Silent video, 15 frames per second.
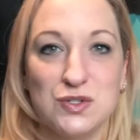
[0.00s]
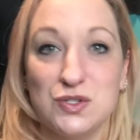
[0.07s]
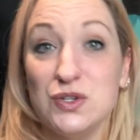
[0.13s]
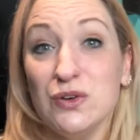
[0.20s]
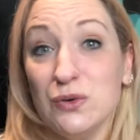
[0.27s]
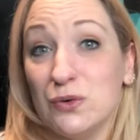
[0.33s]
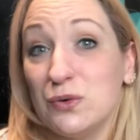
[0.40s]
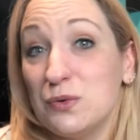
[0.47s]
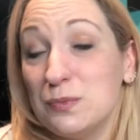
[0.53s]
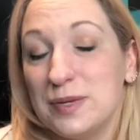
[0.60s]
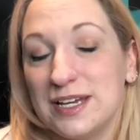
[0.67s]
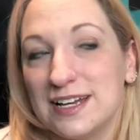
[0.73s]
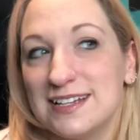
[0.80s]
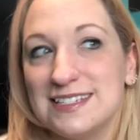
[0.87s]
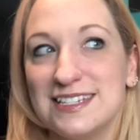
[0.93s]
do
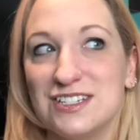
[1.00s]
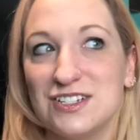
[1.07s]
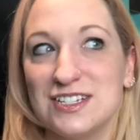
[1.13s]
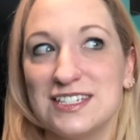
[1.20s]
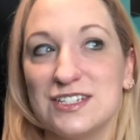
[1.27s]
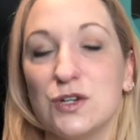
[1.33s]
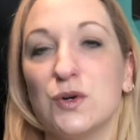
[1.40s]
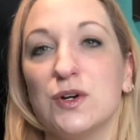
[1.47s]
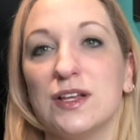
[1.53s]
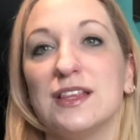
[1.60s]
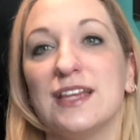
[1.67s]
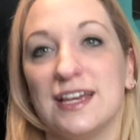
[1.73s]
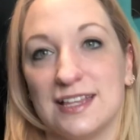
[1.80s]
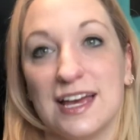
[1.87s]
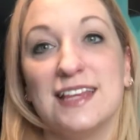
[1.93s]
because it just, or uh,
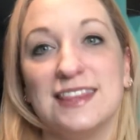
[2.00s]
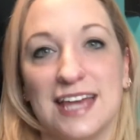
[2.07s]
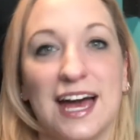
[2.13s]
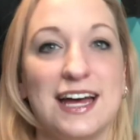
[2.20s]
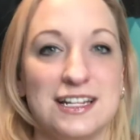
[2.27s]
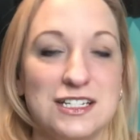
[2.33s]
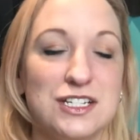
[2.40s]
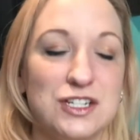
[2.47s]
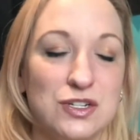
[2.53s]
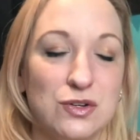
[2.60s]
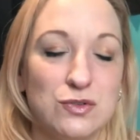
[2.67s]
like that, you know,